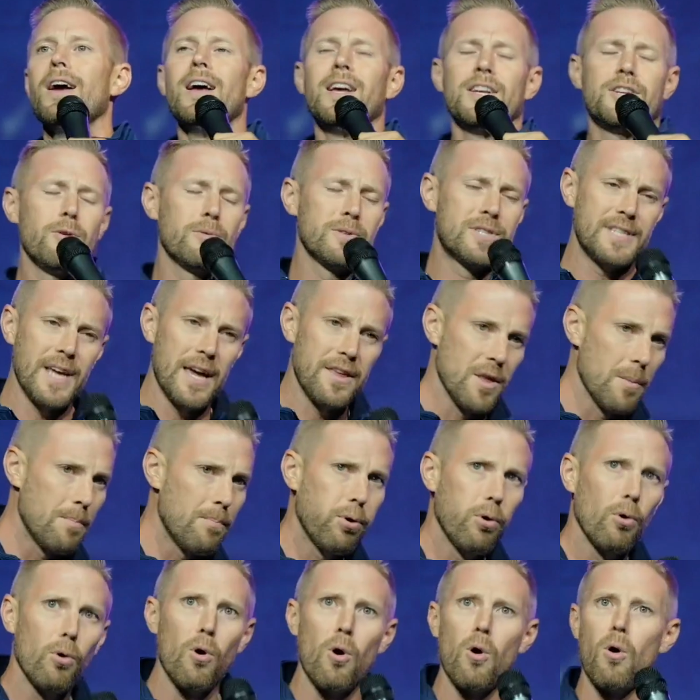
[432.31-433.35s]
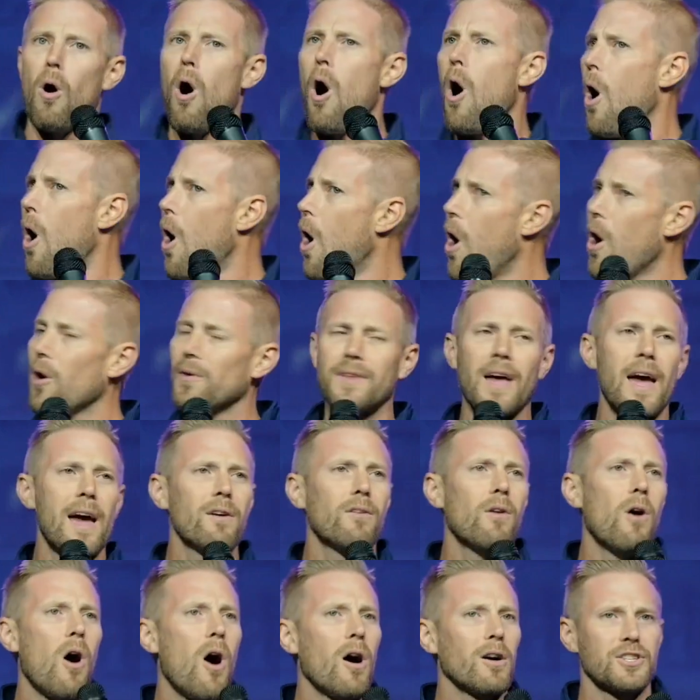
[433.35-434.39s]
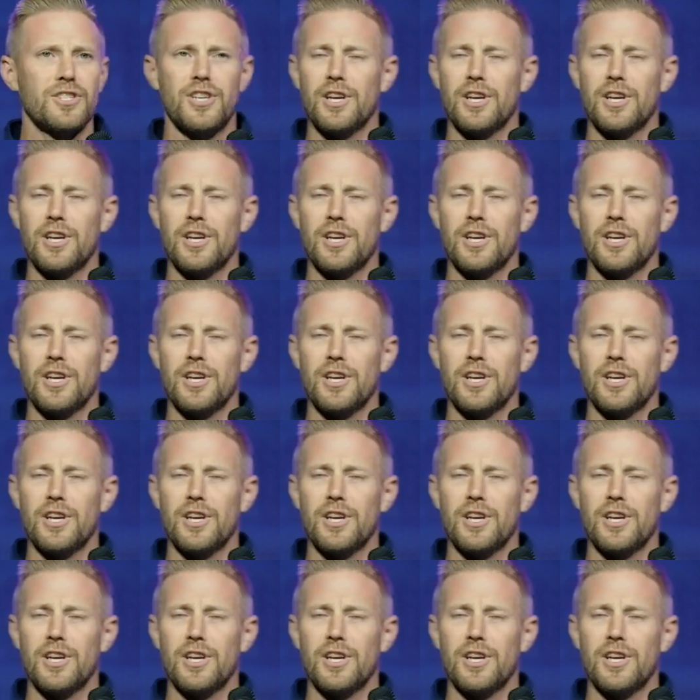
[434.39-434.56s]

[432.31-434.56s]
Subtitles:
She would stay in the pool all day long. She